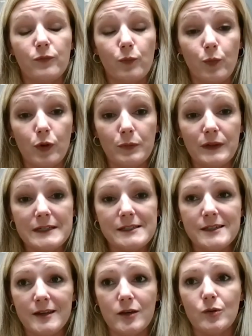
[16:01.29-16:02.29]
workplace
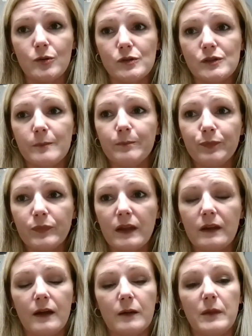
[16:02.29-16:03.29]
skills.
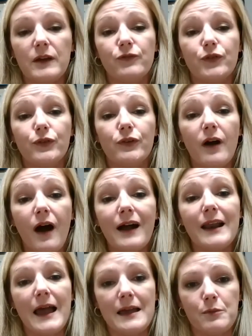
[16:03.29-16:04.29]
If you're
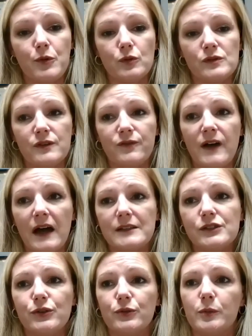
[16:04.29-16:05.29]
not able to find
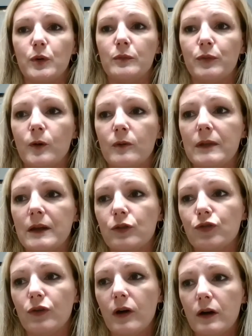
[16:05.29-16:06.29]
suitable employment on
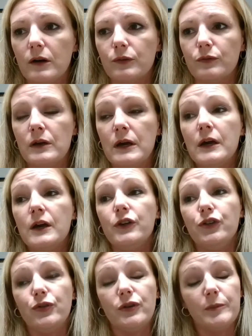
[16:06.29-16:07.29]
your own,
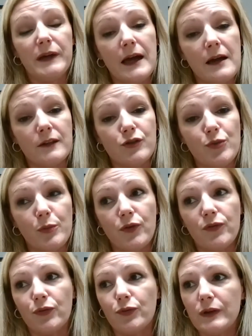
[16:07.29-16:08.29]
you could be eligible
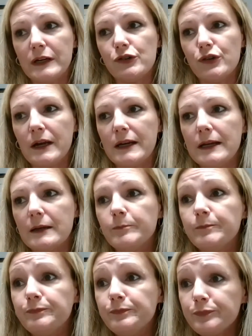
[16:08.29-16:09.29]
for retraining.
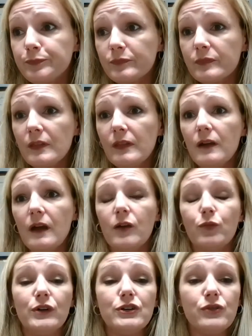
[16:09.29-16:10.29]

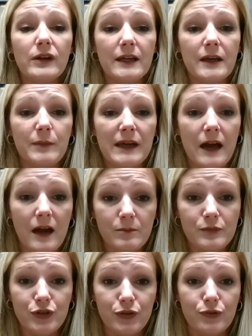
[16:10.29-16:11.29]
Retraining can be
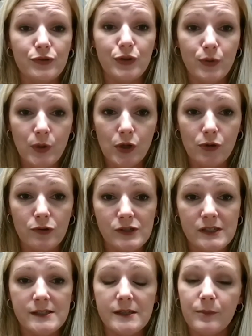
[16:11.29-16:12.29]
up to 2 years
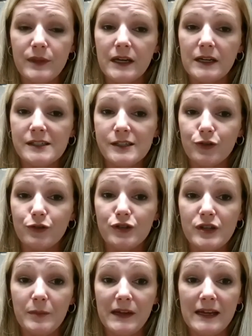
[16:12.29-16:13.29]
and something considered
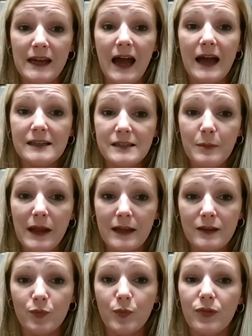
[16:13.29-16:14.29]
to be high
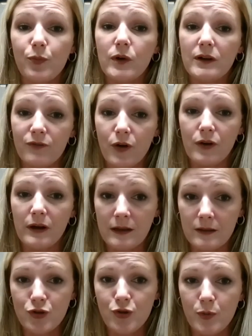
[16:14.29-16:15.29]
demand with one of our
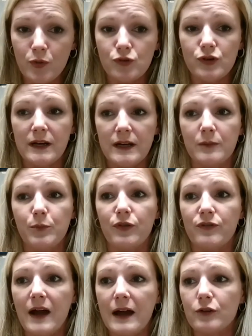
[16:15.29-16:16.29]
eligible training
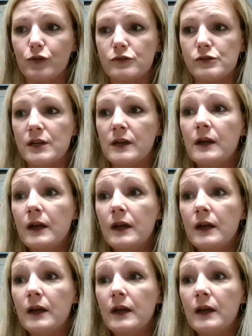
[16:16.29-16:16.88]
providers.